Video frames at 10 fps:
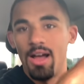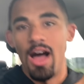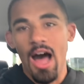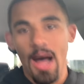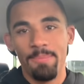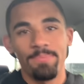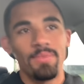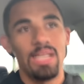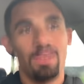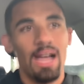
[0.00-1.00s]

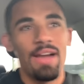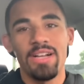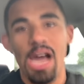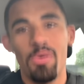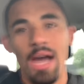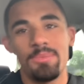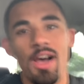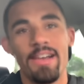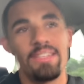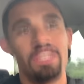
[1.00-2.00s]
I forgot why I'm
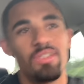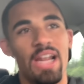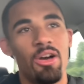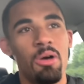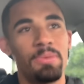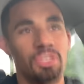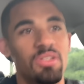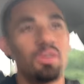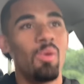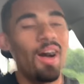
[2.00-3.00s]
talking to you, and I hope you're
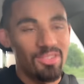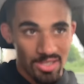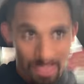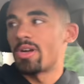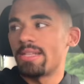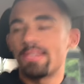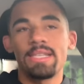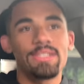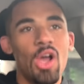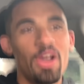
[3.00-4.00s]
still watching.
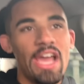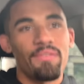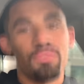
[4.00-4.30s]
Forensics. Oh, yeah,